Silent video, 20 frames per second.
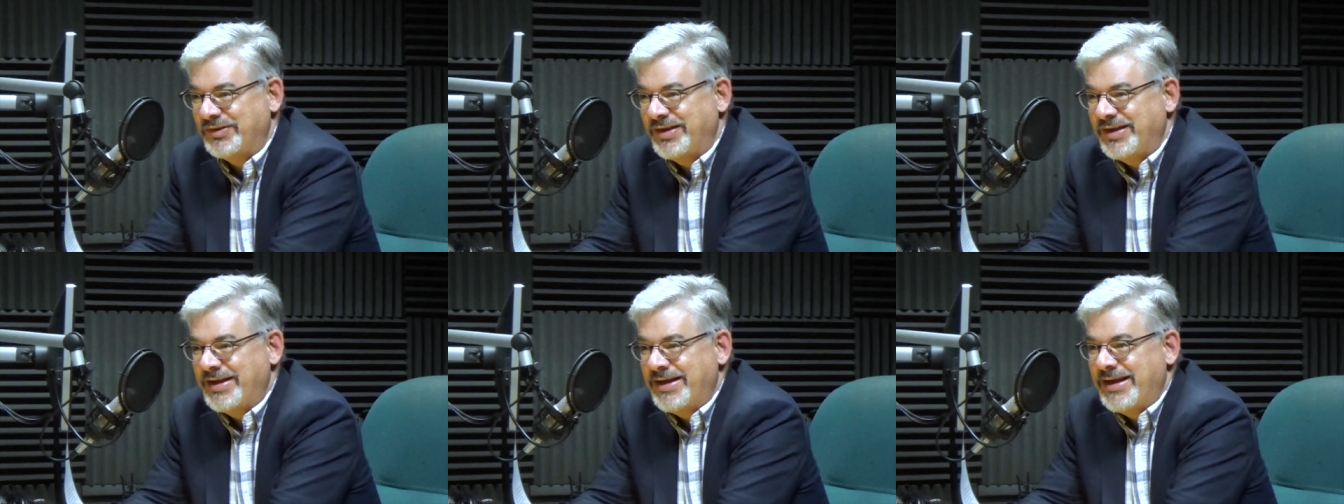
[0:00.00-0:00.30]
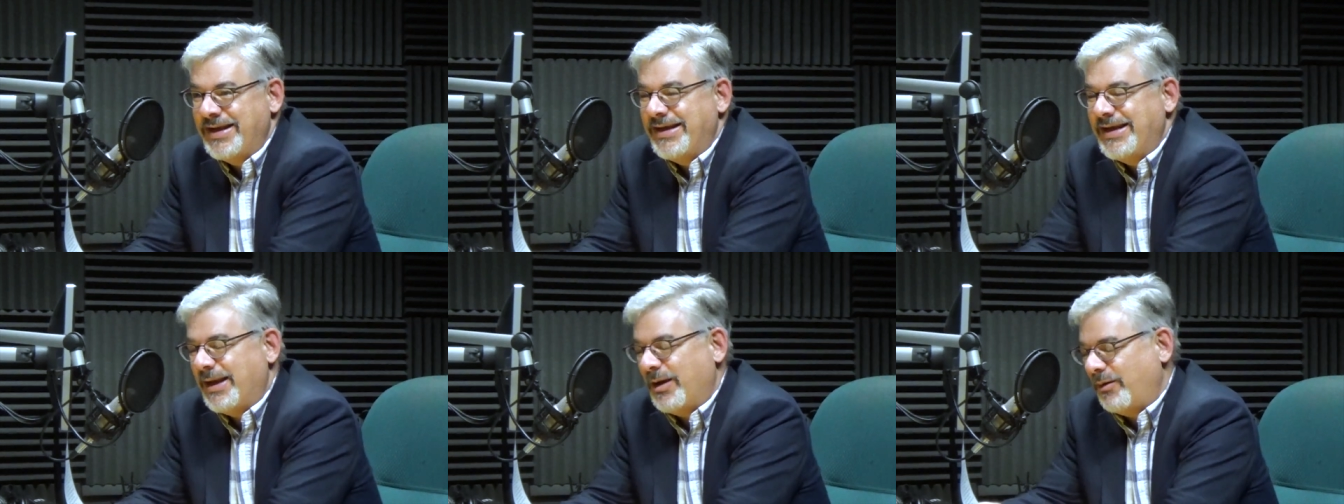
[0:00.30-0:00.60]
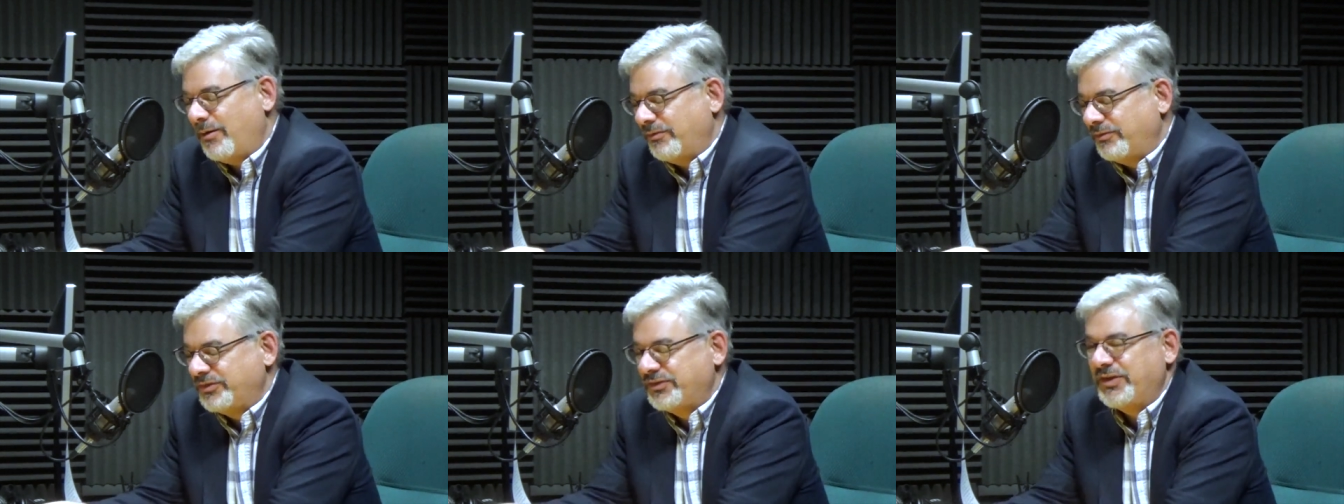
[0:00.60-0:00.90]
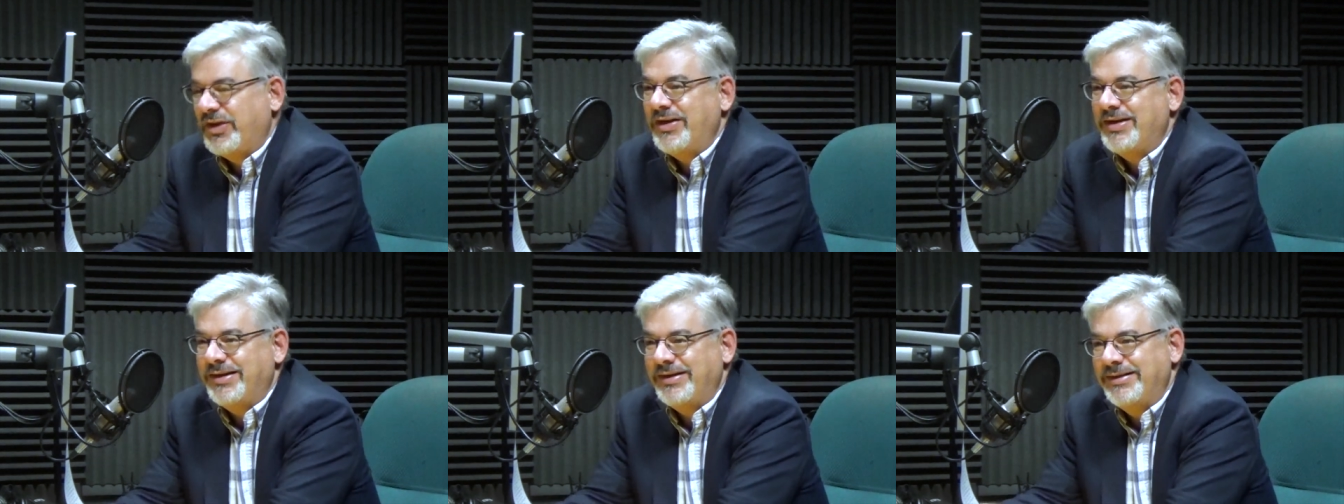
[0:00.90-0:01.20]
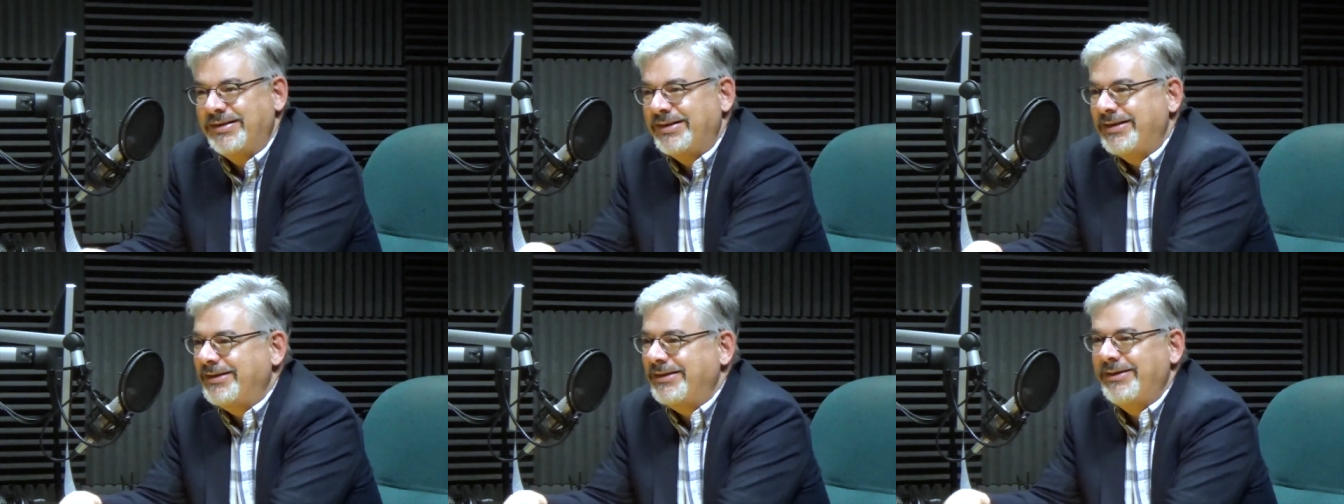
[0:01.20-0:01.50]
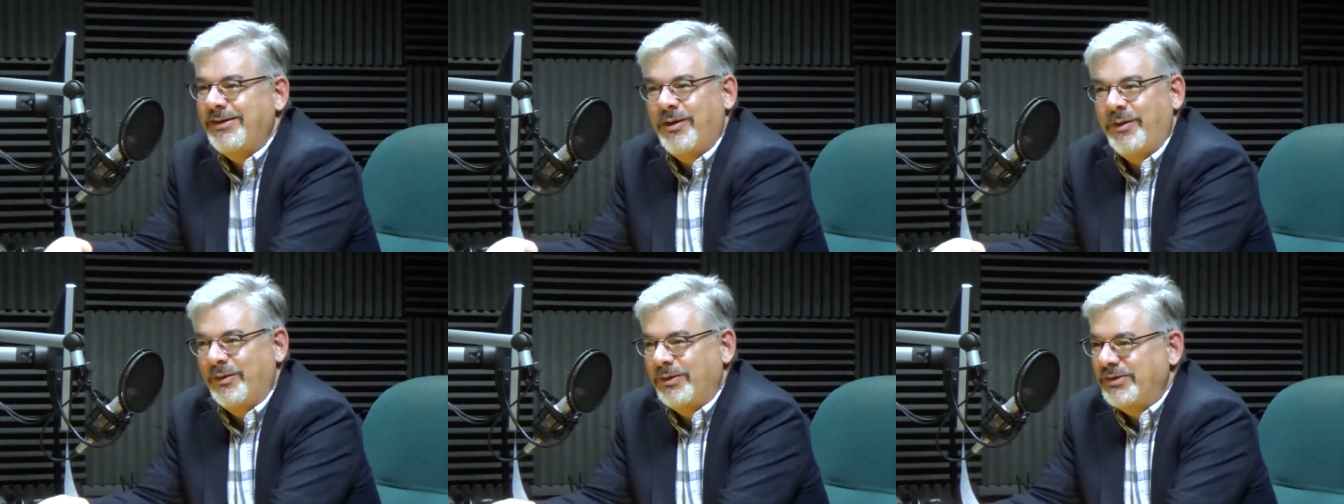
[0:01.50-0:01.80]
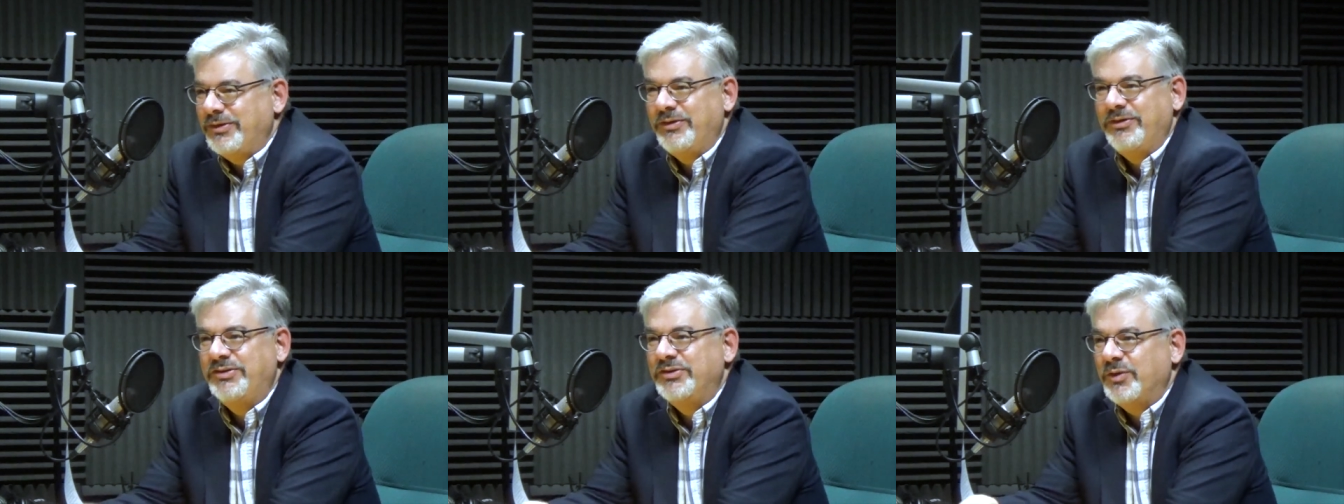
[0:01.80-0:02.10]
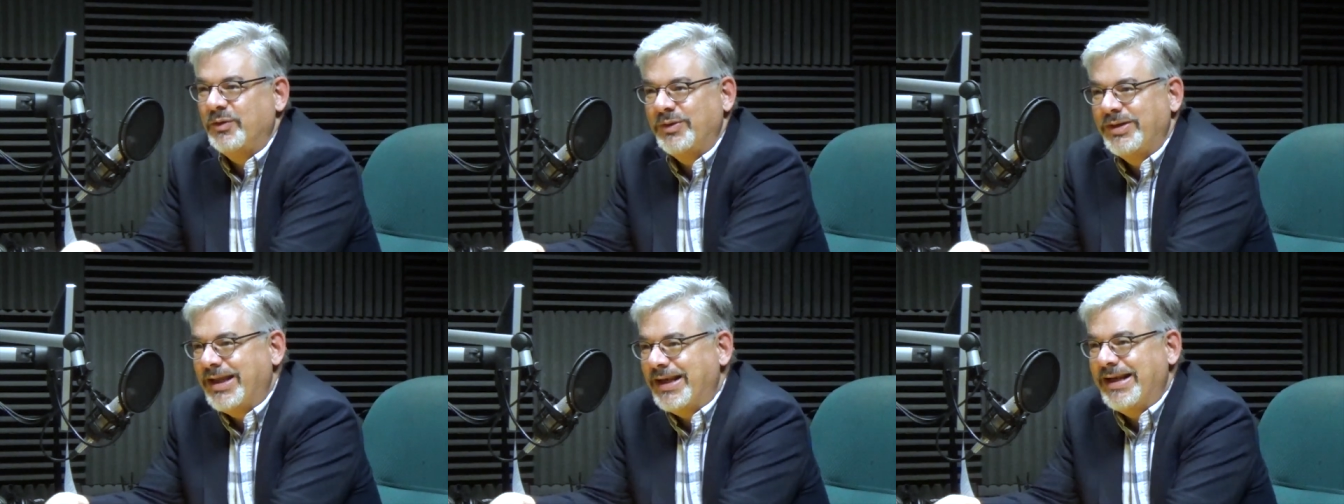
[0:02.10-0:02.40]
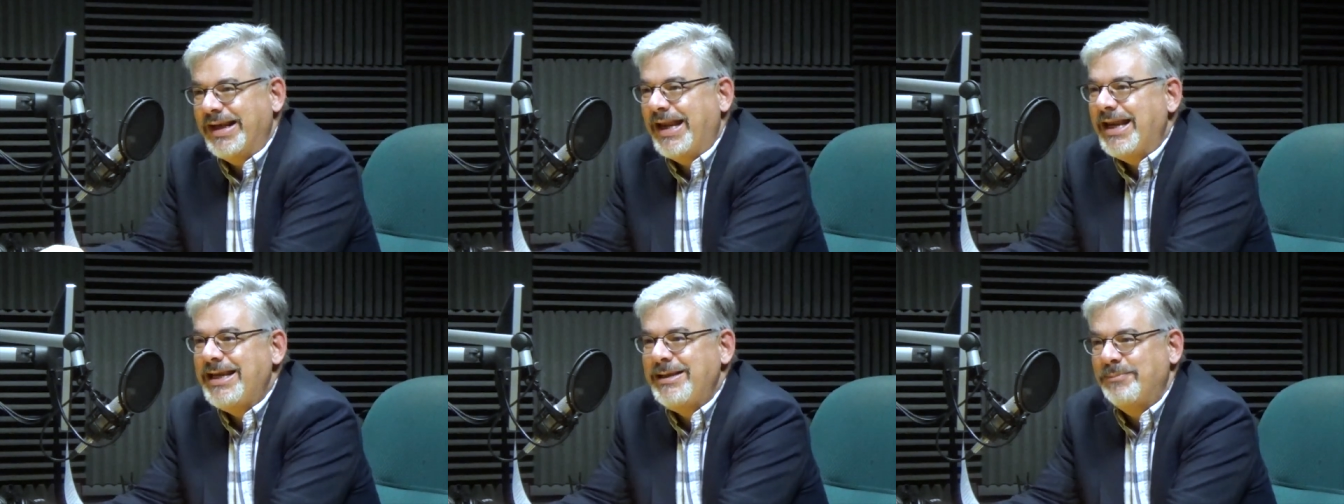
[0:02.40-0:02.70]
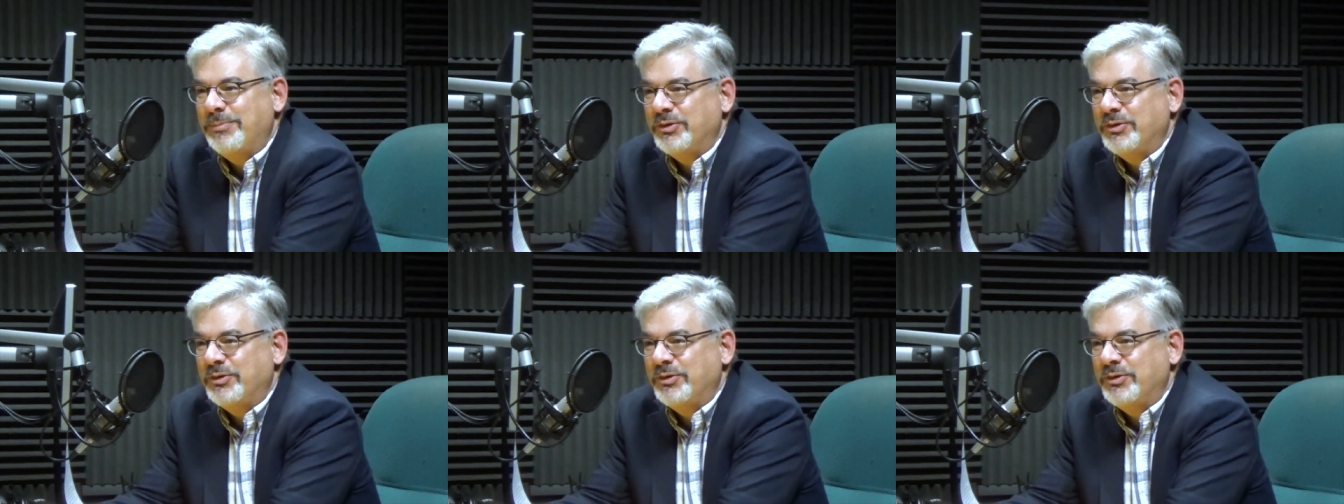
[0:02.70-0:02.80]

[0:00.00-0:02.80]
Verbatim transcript: Ah. Now, all of a sudden, no, he's only getting 80%.